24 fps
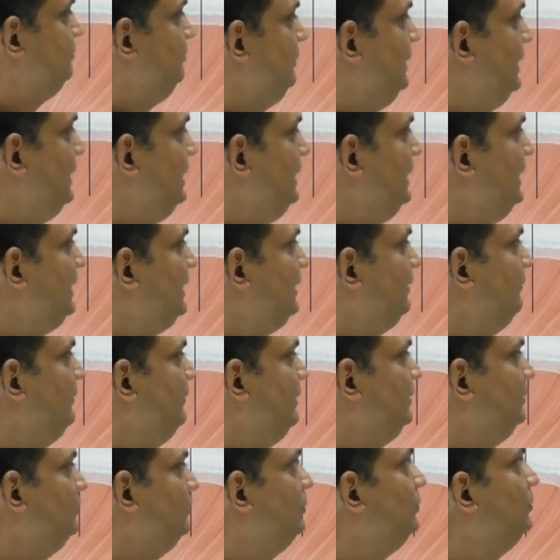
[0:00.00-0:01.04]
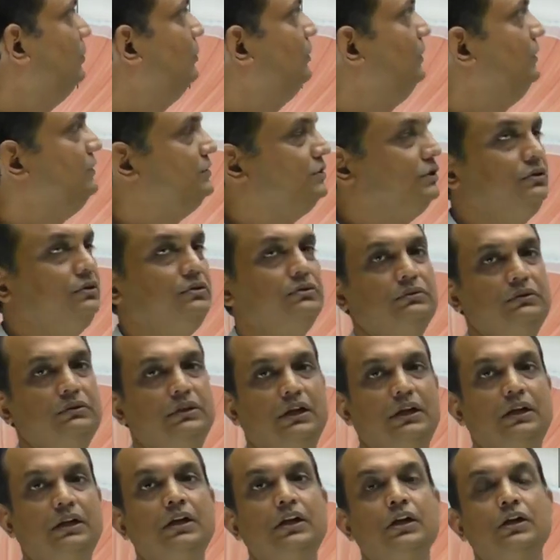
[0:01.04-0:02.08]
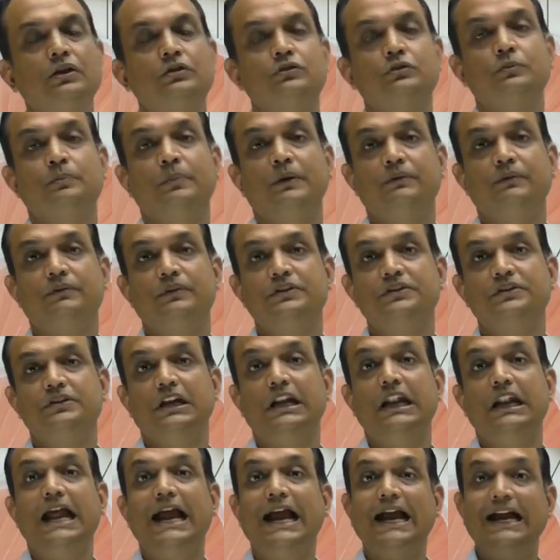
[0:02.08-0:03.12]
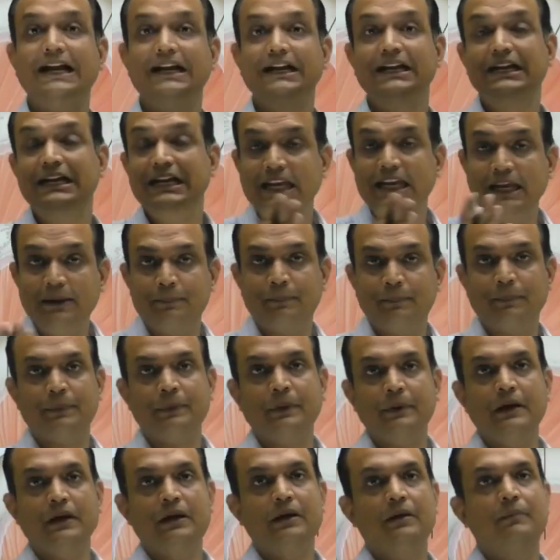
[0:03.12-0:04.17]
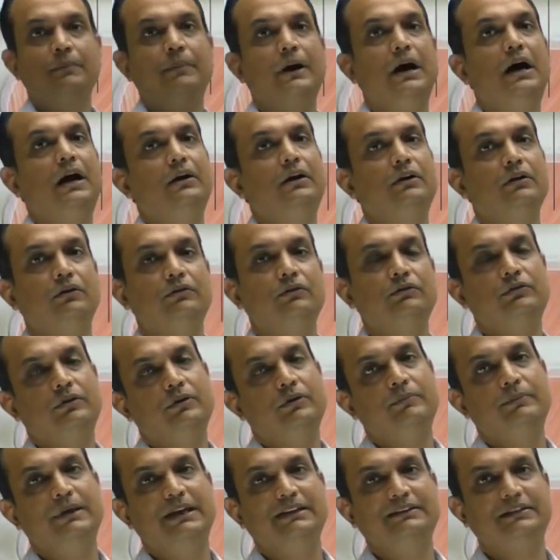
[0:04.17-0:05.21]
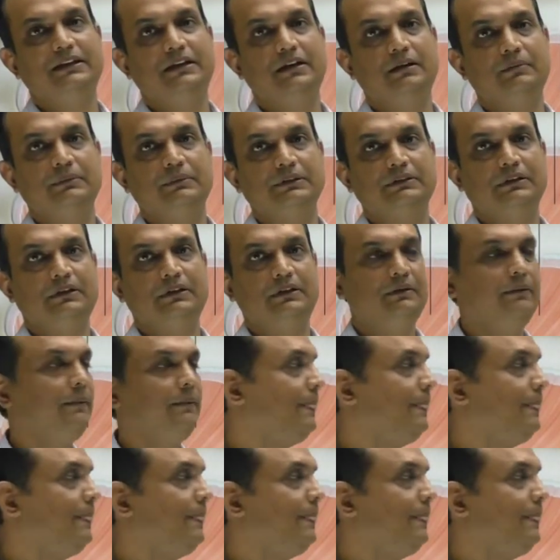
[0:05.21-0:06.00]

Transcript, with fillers: mainly giving origin to the superficial and deep part of masseter muscle.